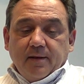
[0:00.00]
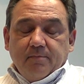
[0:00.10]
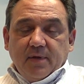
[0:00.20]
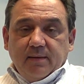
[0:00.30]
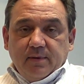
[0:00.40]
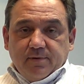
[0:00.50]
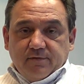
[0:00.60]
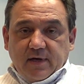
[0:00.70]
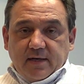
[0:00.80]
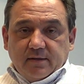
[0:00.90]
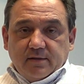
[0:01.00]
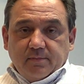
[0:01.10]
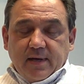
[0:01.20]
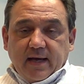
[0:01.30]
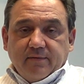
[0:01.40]
maybe provide a little
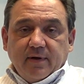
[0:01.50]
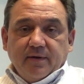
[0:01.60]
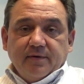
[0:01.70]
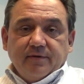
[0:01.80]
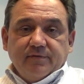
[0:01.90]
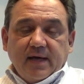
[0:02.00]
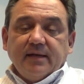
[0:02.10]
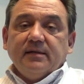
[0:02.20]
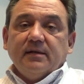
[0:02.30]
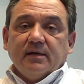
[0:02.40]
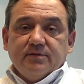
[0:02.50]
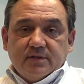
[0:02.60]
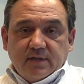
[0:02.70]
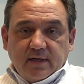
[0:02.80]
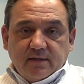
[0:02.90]
background of 1900
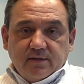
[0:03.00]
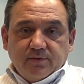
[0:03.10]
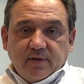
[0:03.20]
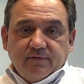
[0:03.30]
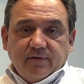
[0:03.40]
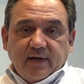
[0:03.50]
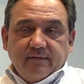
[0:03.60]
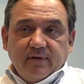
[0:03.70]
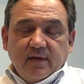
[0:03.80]
to 1925,